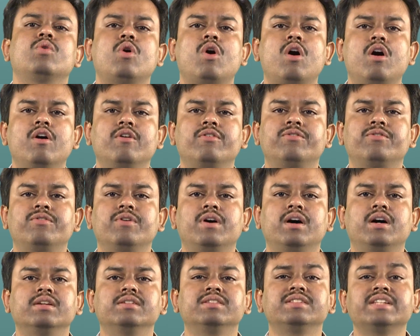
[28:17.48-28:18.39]
of
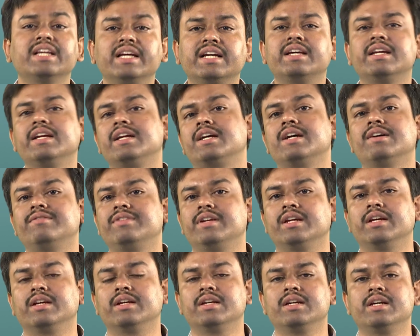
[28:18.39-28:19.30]
uh, zinc
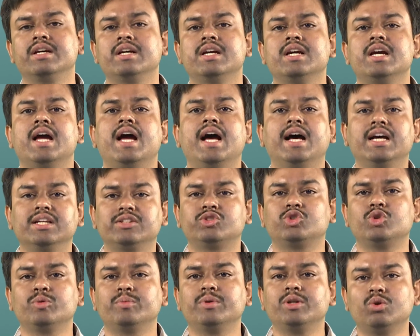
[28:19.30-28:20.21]
recovery has
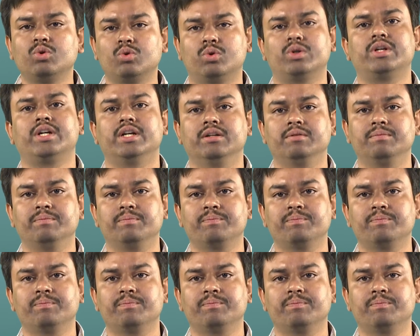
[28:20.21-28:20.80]
to be noted.